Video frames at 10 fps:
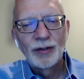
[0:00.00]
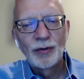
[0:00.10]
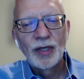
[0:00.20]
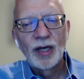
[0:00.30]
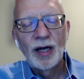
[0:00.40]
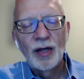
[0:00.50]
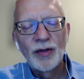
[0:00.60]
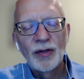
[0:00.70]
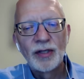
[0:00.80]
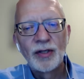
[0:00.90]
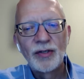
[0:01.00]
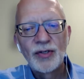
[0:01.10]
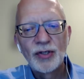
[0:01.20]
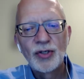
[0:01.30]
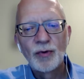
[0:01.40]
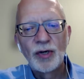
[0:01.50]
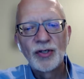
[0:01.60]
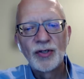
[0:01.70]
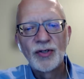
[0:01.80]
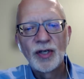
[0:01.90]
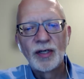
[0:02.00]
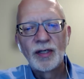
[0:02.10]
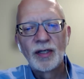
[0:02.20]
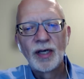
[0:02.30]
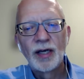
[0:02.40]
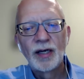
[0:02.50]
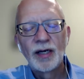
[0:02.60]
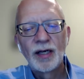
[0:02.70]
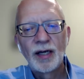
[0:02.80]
Okay, other than these situations that